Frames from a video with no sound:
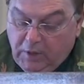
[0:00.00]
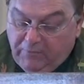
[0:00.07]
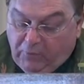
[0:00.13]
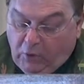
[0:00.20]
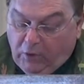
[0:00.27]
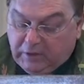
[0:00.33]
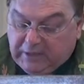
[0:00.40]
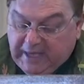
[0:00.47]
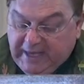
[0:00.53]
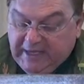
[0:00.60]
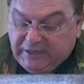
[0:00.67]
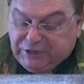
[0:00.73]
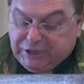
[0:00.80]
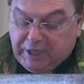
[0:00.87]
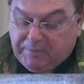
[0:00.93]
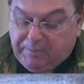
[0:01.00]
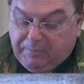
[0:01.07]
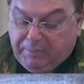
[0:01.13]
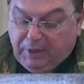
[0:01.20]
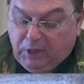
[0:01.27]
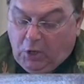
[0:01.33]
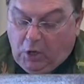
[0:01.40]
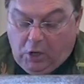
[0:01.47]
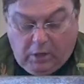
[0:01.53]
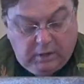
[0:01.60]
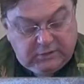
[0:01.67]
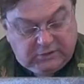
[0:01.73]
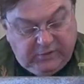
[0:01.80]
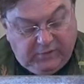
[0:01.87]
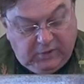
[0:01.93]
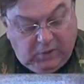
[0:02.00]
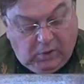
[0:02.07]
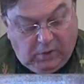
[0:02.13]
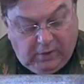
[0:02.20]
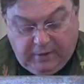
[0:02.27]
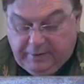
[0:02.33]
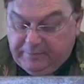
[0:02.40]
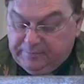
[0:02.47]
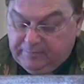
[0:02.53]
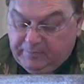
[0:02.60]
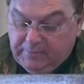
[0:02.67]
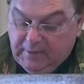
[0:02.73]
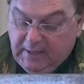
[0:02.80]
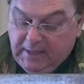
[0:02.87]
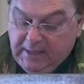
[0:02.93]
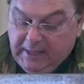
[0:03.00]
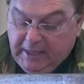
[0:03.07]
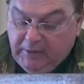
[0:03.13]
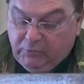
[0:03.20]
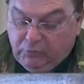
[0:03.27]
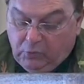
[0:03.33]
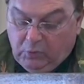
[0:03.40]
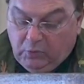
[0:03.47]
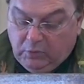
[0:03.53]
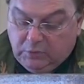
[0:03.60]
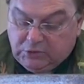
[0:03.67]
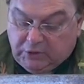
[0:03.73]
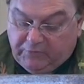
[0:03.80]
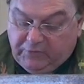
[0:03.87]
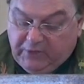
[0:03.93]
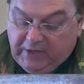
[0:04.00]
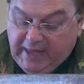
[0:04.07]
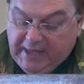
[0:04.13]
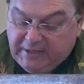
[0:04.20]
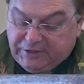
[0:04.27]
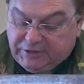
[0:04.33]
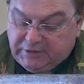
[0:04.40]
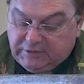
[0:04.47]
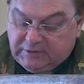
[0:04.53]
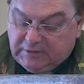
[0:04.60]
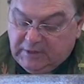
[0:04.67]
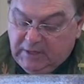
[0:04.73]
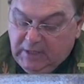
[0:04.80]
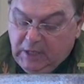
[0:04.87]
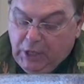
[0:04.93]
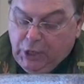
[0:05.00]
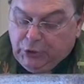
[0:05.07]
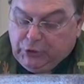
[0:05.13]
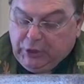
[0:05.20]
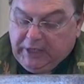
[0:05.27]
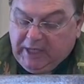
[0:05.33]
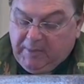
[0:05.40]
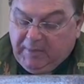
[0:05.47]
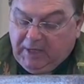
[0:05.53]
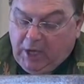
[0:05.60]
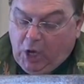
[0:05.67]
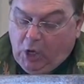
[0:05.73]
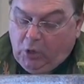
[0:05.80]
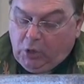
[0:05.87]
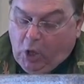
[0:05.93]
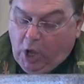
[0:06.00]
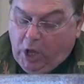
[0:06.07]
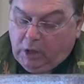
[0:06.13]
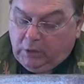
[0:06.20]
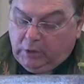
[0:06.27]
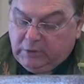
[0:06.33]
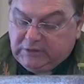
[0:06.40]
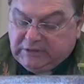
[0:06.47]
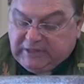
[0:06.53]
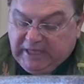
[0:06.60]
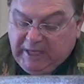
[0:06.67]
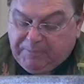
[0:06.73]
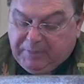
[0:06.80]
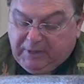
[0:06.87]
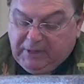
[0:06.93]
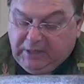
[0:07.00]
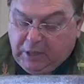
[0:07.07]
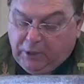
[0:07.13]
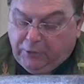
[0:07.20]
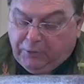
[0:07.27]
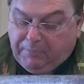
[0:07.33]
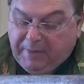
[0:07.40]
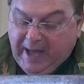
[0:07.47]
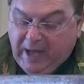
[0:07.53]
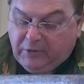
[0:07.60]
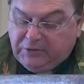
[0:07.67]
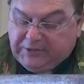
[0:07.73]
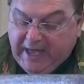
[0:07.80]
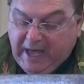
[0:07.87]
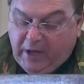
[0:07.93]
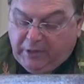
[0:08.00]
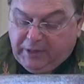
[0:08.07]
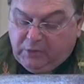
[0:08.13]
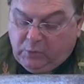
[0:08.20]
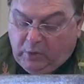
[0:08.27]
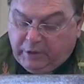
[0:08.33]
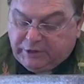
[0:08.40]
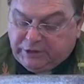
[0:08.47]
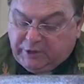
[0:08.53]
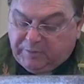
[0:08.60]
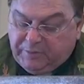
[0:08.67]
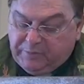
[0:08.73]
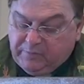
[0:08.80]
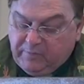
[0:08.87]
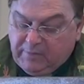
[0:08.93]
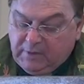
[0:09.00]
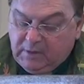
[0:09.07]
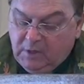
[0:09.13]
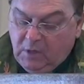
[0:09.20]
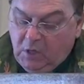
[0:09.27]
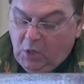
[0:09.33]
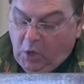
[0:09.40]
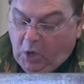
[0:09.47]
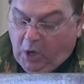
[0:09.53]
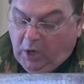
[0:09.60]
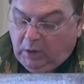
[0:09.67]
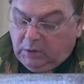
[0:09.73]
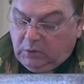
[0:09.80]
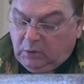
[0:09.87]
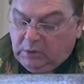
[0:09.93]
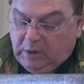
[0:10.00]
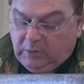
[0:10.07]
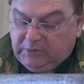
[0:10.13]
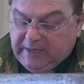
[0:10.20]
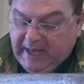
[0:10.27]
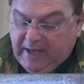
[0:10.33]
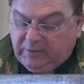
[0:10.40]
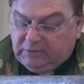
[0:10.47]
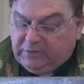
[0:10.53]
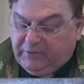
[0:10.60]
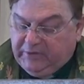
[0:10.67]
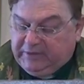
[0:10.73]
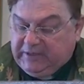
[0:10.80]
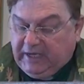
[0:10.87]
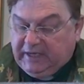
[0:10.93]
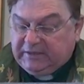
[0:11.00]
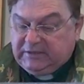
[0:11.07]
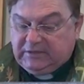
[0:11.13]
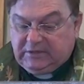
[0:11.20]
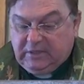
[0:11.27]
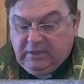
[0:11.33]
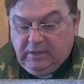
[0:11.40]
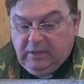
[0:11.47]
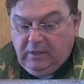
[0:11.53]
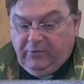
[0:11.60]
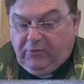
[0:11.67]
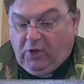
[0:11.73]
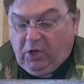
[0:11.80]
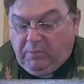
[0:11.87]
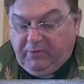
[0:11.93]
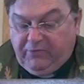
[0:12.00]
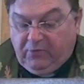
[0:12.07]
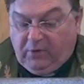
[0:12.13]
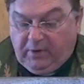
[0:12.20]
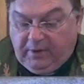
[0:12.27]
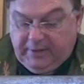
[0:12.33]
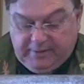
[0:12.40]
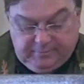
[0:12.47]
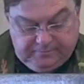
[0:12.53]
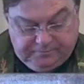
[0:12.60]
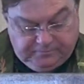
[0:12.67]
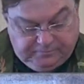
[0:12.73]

For kingship belongs to the Lord. He, he rules over the nations. nations. To him alone all who sleep in the earth bow down in worship. All, all who go, go down, down to the dust fall before him.